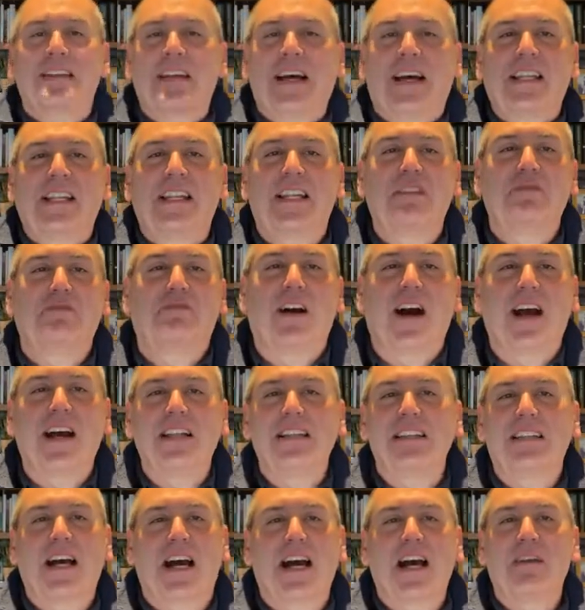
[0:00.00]
I did
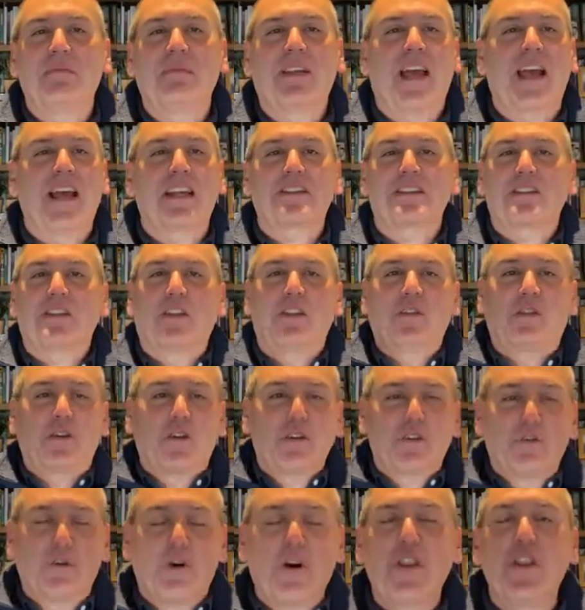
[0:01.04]
find time to ask the
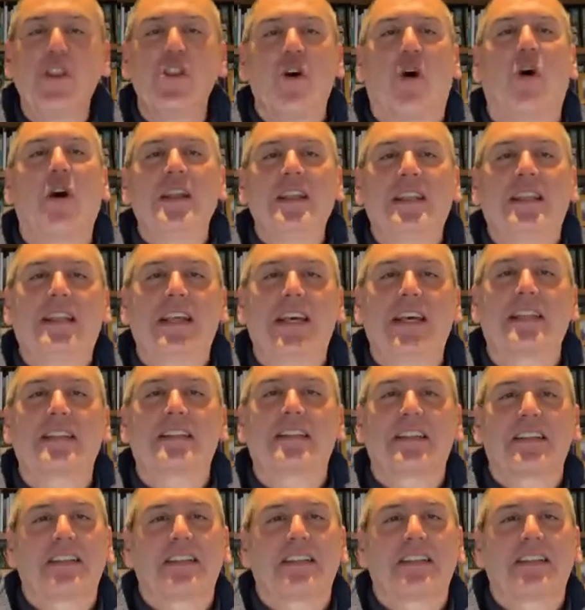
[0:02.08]
Lord to anoint this,